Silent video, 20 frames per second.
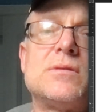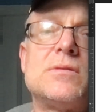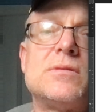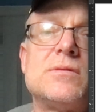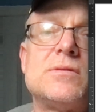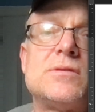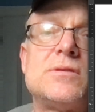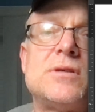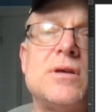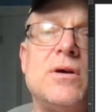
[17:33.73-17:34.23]

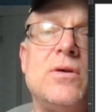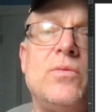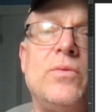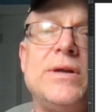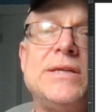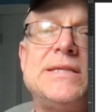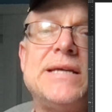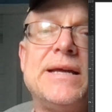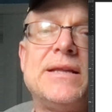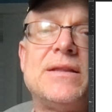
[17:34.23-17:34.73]
So
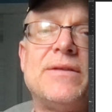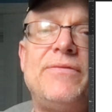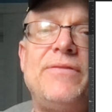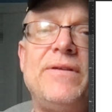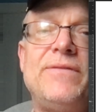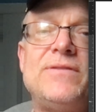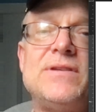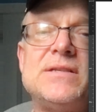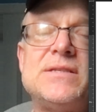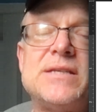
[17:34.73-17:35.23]
we take the
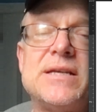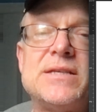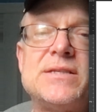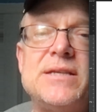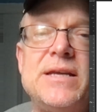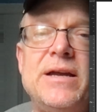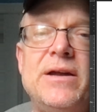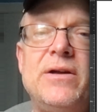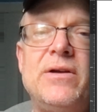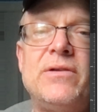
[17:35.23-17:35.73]
56
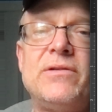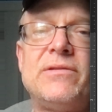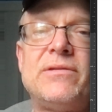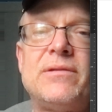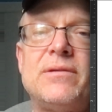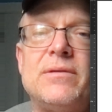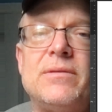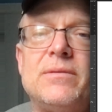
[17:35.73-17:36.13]
years,